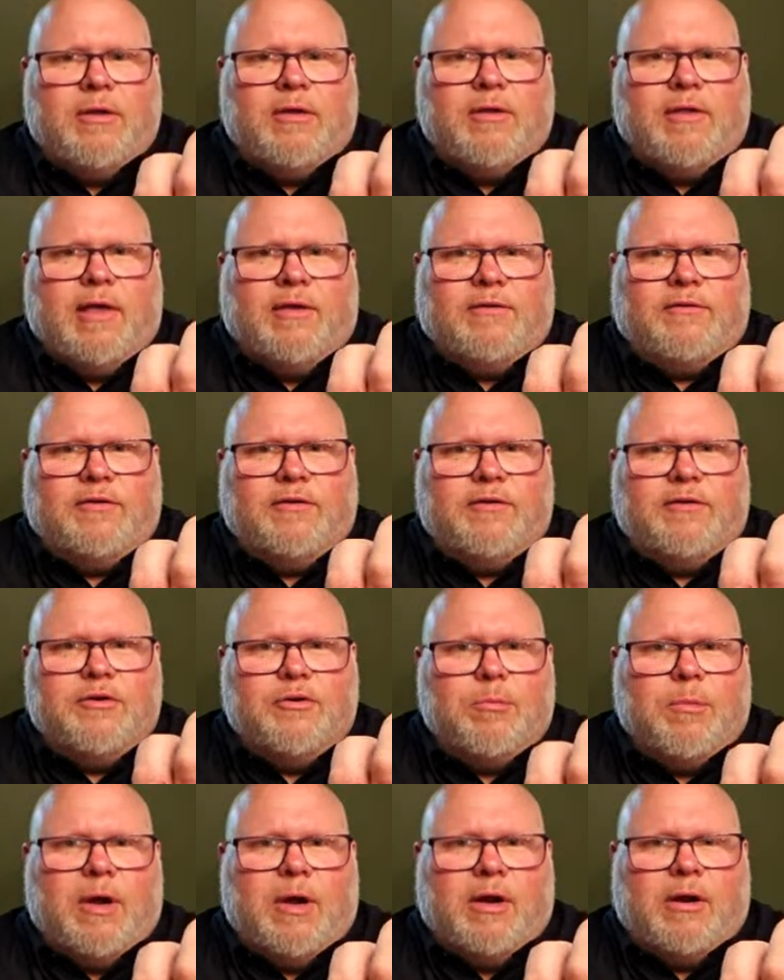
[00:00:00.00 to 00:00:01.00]
That's the two
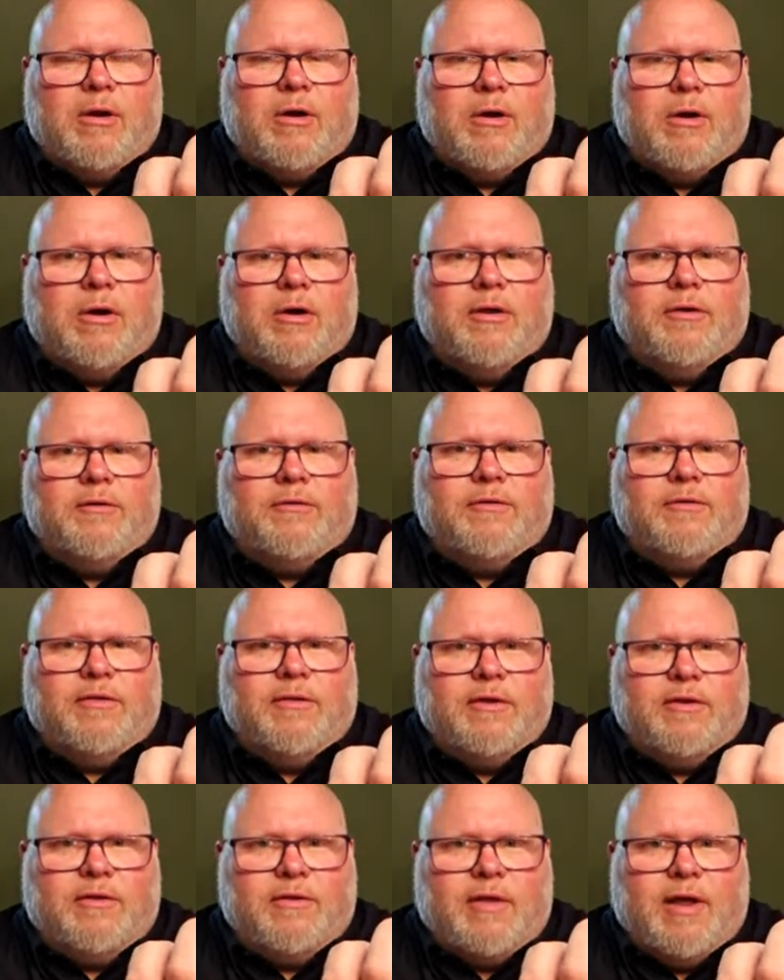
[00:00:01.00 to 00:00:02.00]
micartas, and
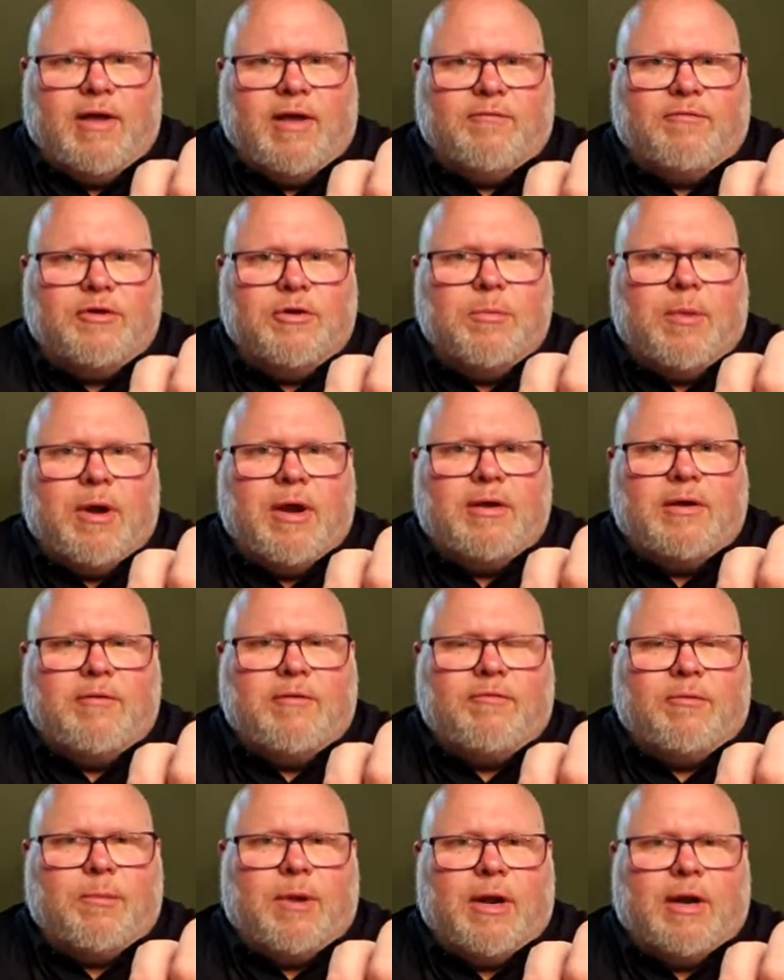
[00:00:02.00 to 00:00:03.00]
then they have two
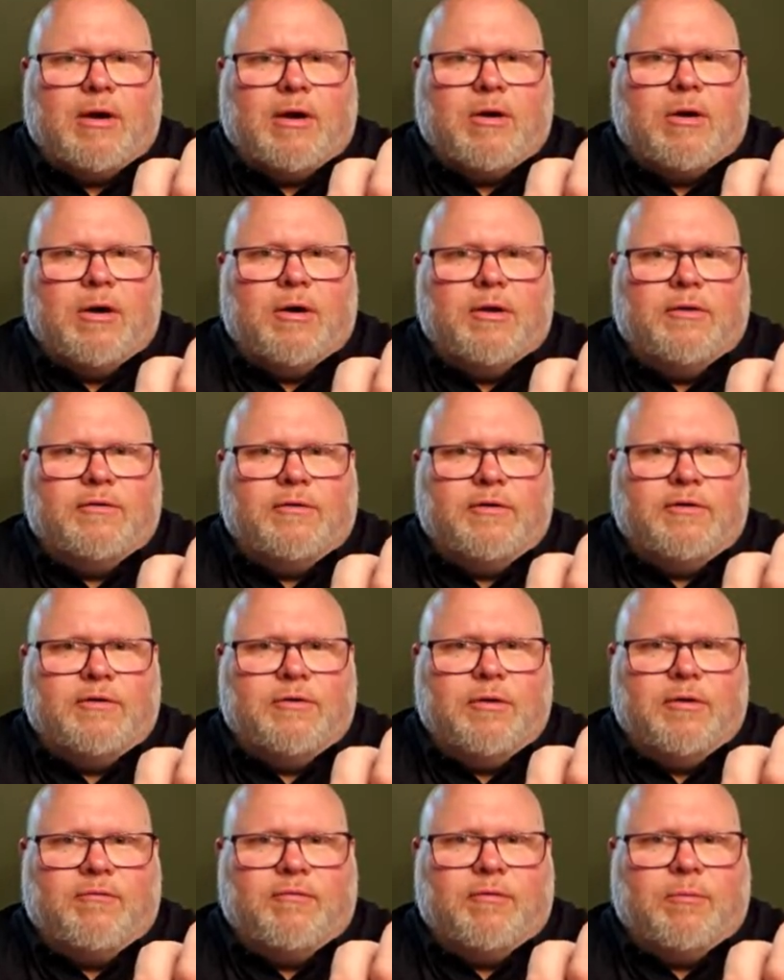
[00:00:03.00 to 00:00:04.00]
different micartas and two
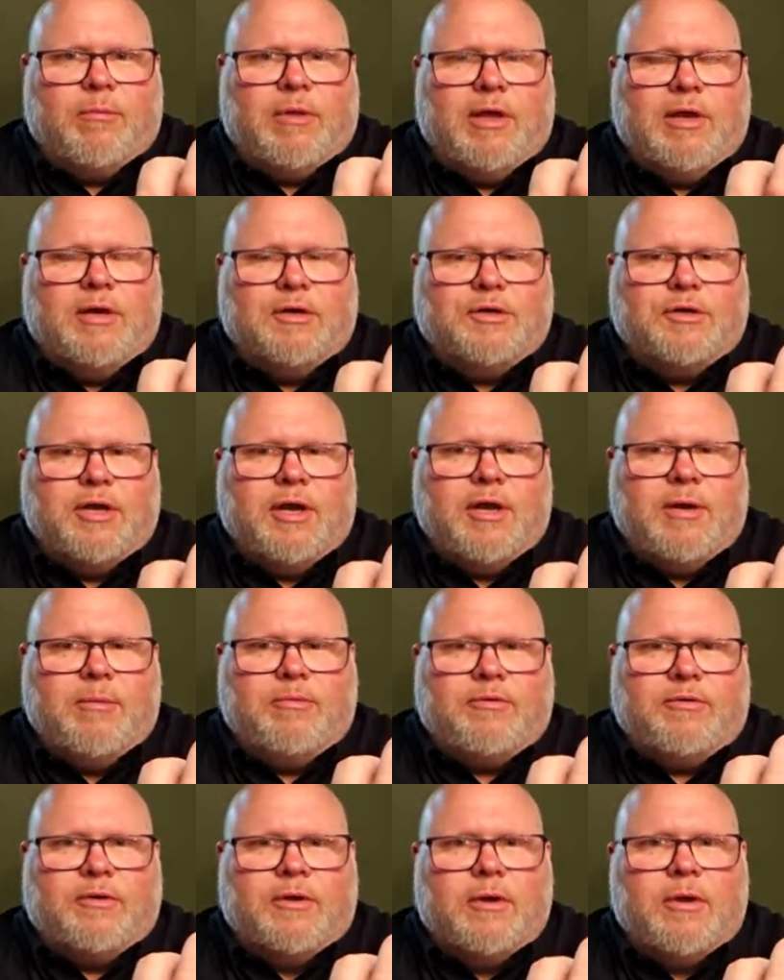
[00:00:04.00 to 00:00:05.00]
different blade
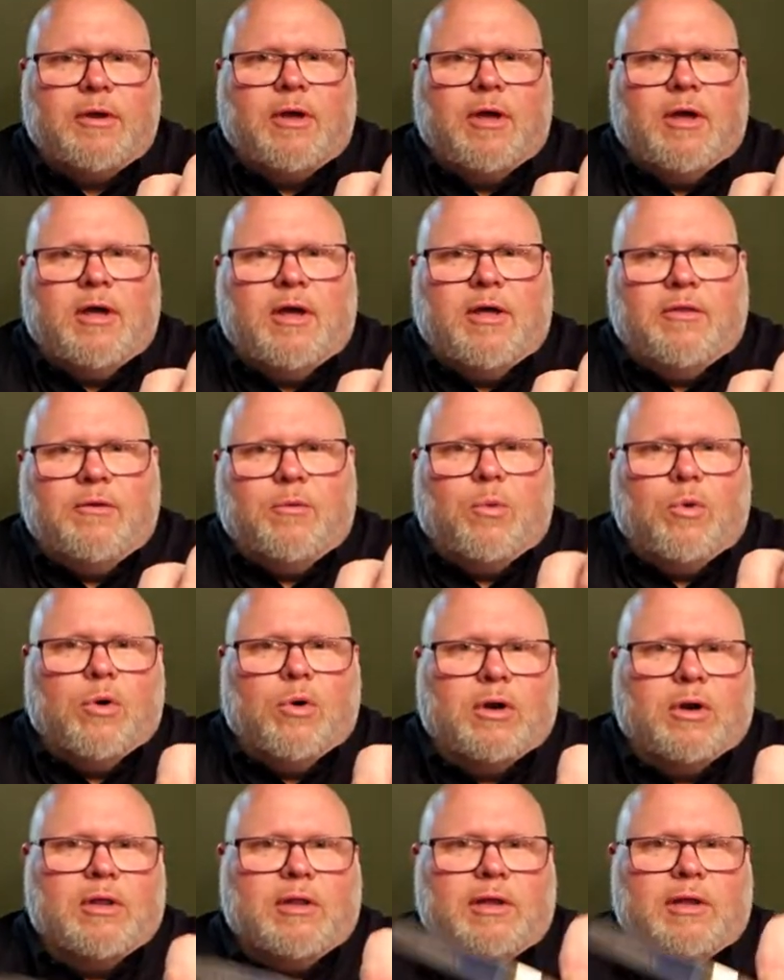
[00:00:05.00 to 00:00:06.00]
shapes, the
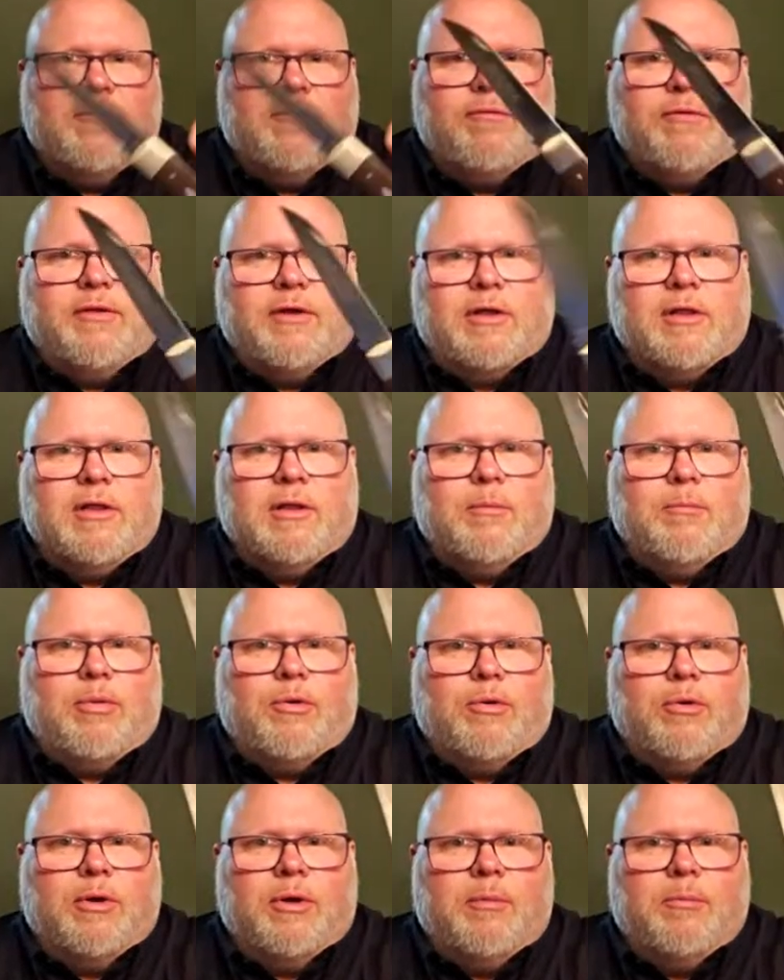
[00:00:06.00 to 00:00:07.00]
Warncliffe and the clip
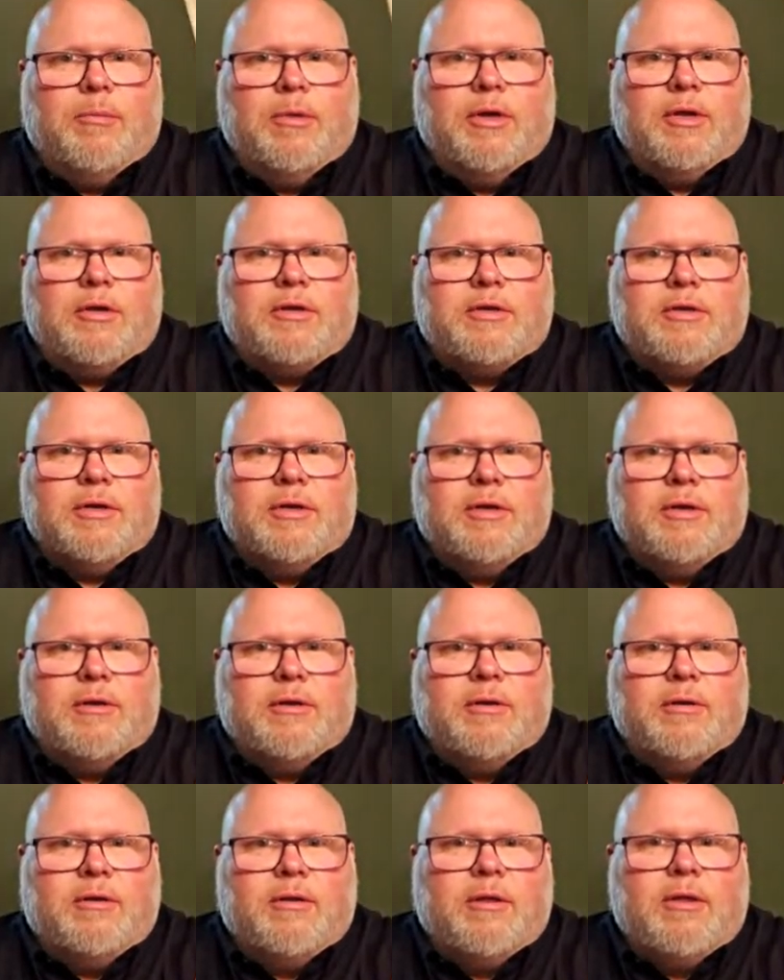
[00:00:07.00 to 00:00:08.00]
point. But
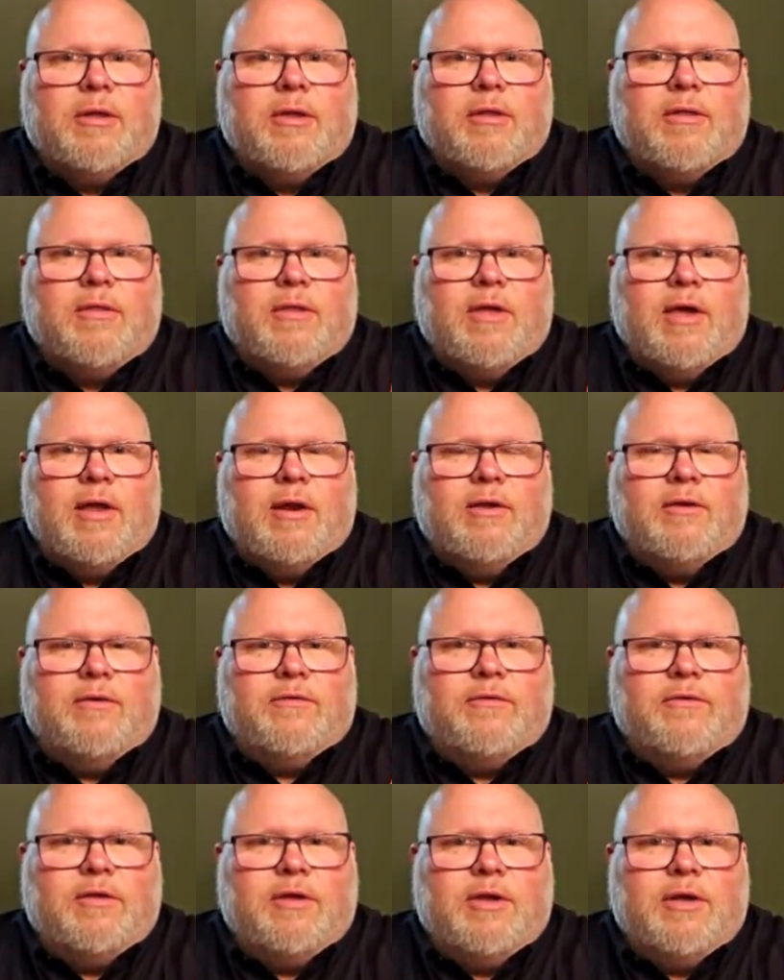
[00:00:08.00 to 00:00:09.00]
that is
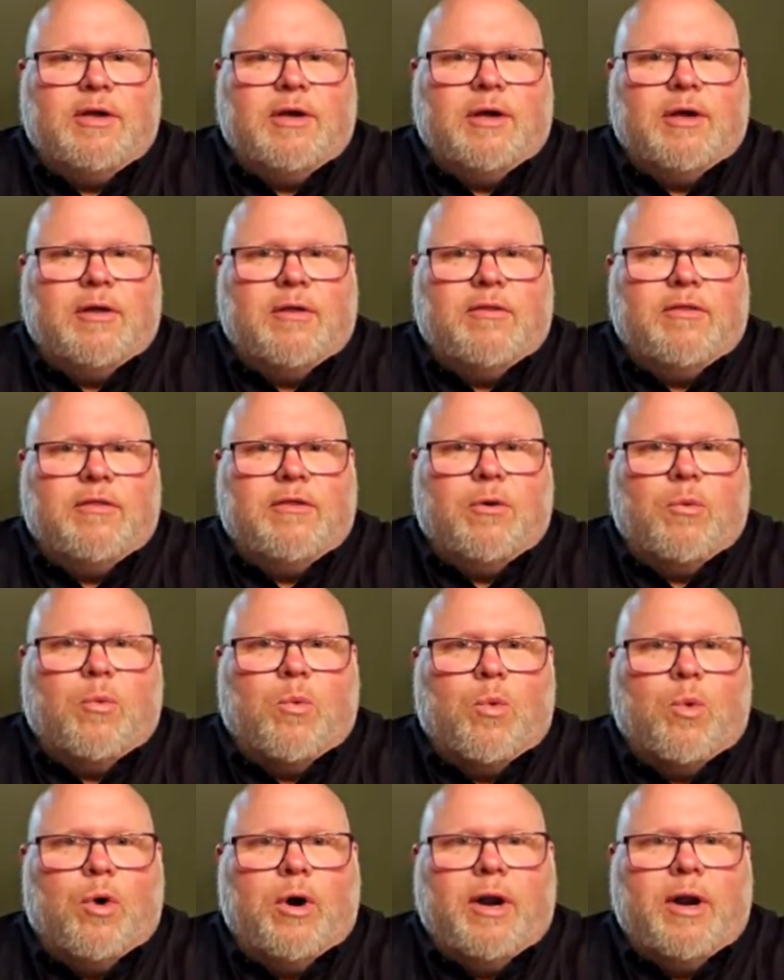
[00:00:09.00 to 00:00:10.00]
the
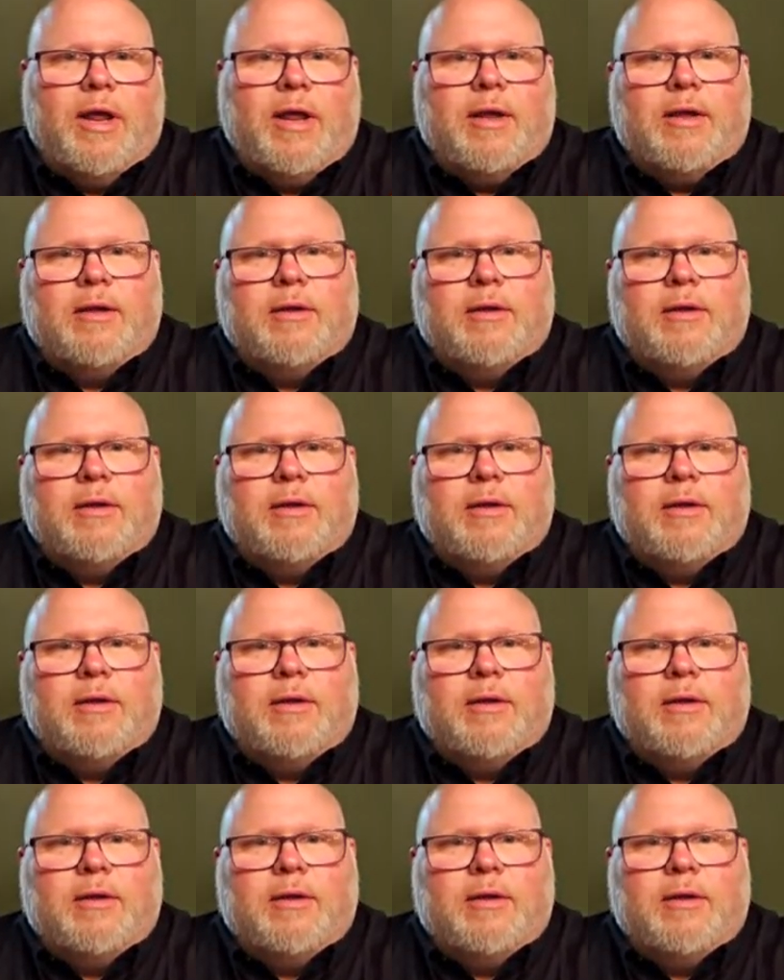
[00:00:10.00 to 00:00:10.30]
Warney.